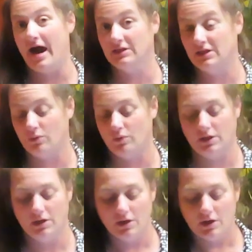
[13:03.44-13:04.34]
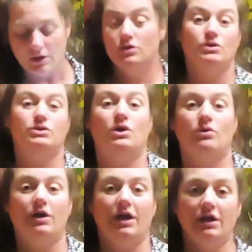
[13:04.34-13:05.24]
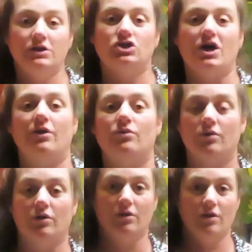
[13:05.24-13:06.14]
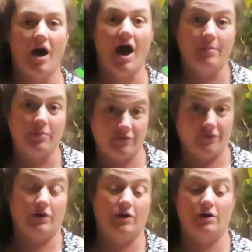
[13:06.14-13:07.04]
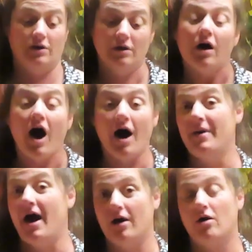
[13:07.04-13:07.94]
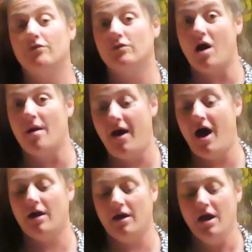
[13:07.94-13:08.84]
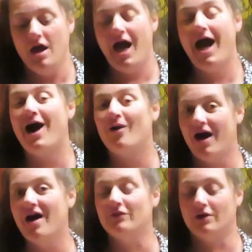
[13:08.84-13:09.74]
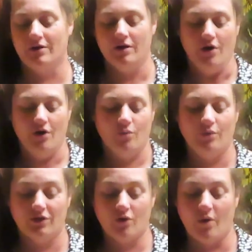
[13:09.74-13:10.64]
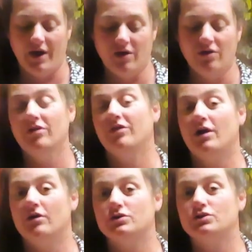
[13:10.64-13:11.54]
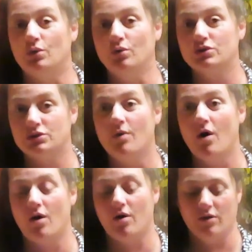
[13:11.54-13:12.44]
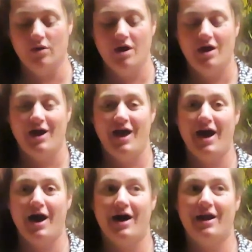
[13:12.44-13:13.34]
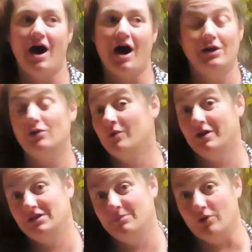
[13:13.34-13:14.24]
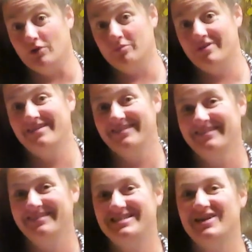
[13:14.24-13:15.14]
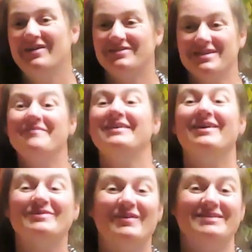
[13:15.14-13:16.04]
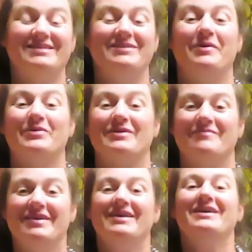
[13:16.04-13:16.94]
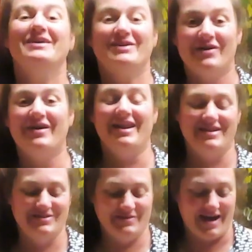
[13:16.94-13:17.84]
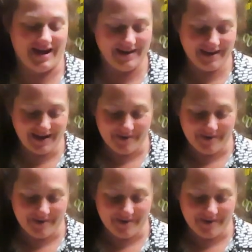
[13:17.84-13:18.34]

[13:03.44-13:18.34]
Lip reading: add liquid. So in general, I prefer hot pack over raw pack. However, with quail, they are so small, and I don't want to debone them. So if somebody else wants to debone them, go ahead and do that.